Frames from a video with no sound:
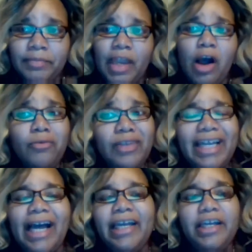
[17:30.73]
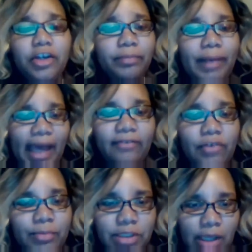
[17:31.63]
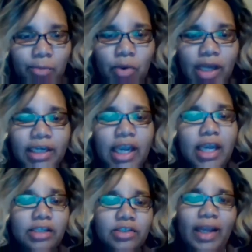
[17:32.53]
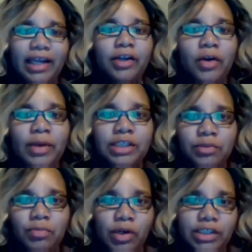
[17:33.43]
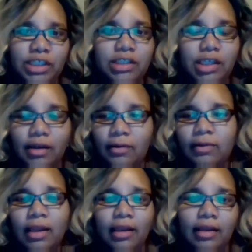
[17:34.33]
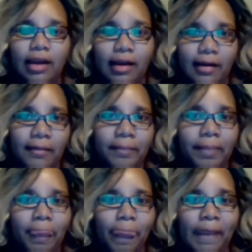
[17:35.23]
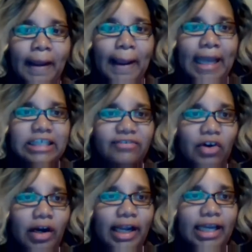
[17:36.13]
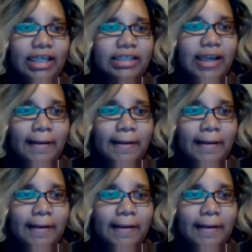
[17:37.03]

Hopefully I hear back from someone so I can go into more detail as far as